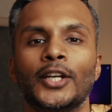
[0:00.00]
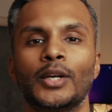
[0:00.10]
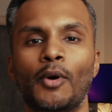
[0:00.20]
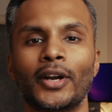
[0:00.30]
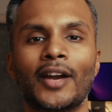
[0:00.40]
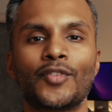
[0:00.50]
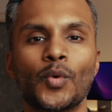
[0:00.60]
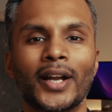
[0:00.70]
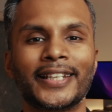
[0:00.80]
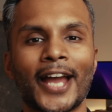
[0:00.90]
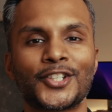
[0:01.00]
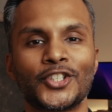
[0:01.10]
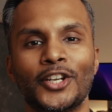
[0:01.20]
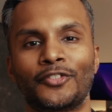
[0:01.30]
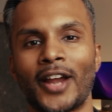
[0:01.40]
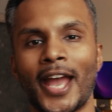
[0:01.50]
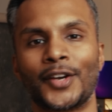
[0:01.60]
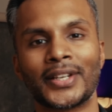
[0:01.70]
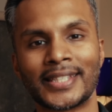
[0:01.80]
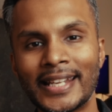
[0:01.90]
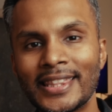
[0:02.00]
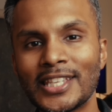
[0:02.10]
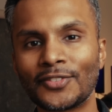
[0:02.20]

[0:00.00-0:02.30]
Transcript: Good morning everyone, Gadget here for Henry's, and in this